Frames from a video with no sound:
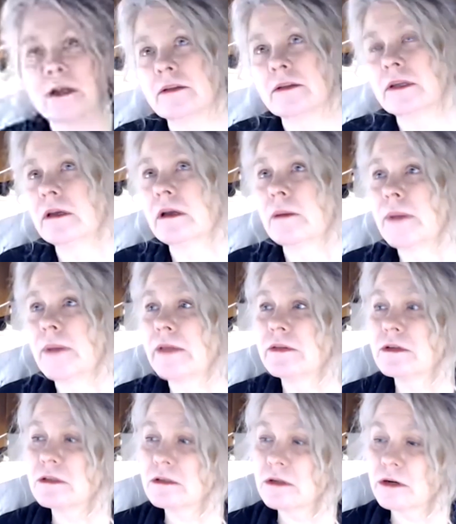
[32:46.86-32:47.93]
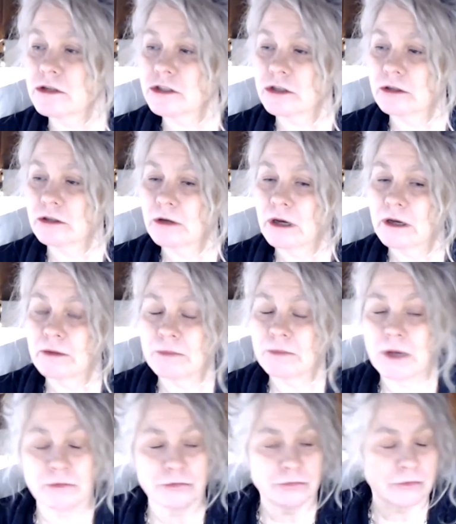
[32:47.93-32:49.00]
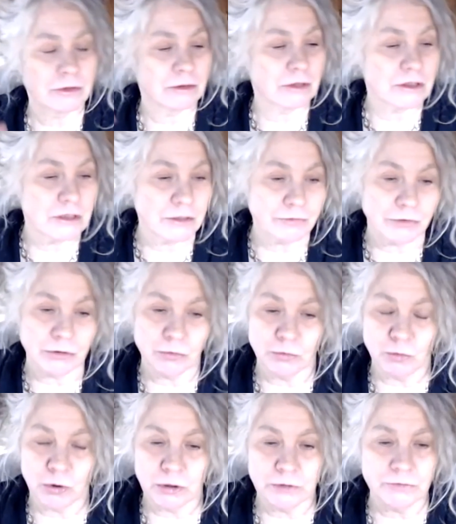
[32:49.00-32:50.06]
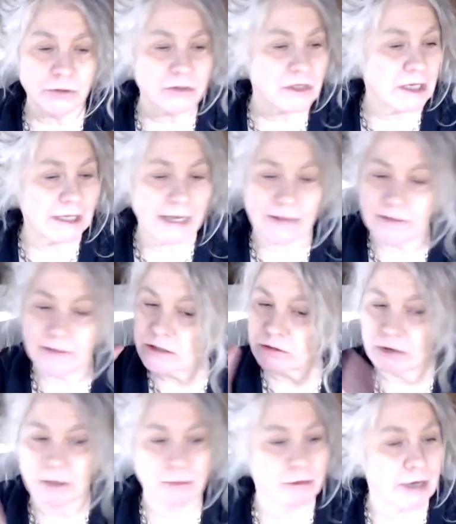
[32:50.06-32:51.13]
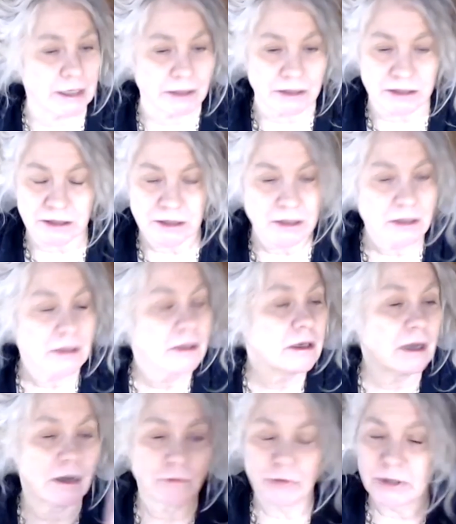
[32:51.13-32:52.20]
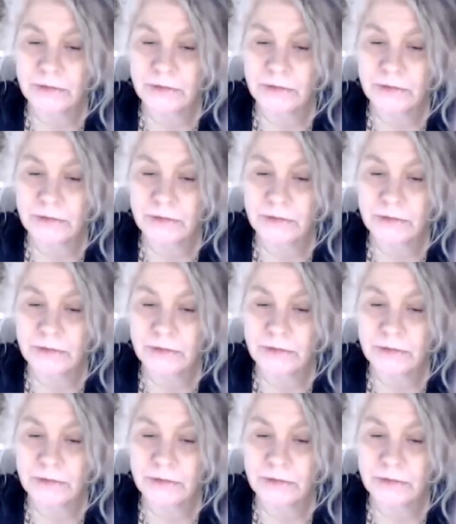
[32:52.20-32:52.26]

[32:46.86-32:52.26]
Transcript: thinking about this notion of the different worldviews. And again, these are umbrellas. Whatever you